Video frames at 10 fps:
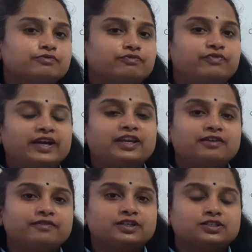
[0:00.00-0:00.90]

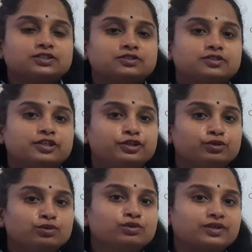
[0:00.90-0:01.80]
Whenever
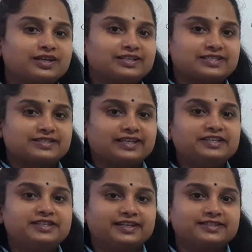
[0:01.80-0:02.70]
you look at a
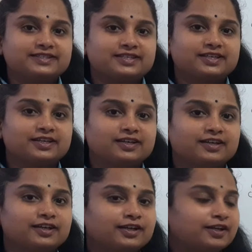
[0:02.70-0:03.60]
sentence,
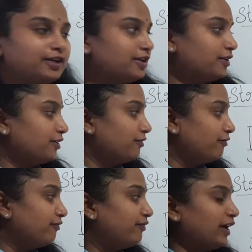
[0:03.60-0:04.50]

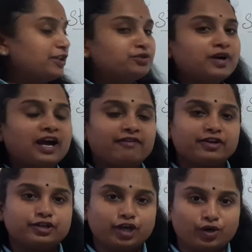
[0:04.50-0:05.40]
when you have
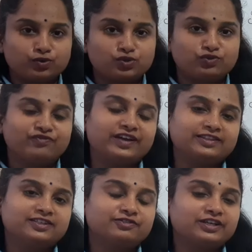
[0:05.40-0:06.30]
a doubt
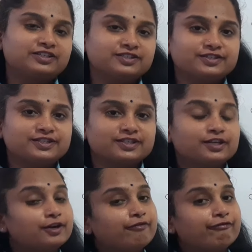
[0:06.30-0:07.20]
whether it is
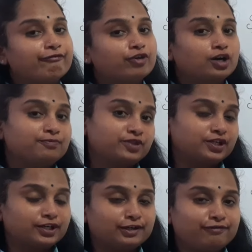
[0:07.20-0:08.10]
verb
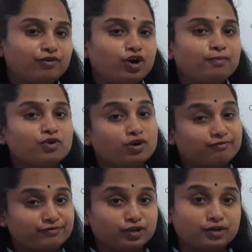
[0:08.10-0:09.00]
third form or
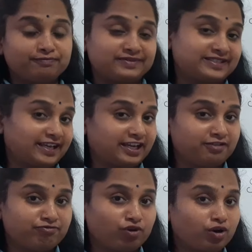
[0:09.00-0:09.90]
verb
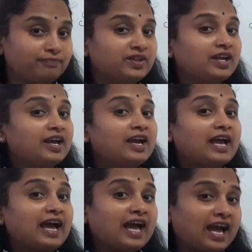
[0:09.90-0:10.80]
second form,
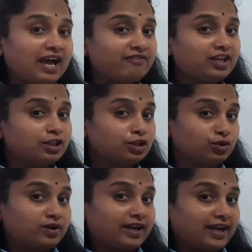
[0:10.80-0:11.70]
have a
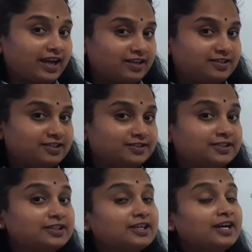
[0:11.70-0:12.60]
look at
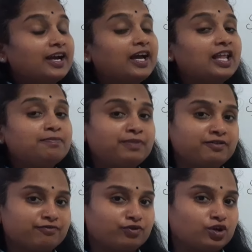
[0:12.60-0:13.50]
the
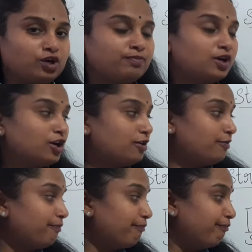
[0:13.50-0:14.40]
helping verb
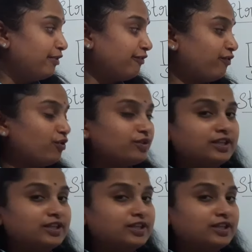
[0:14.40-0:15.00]
before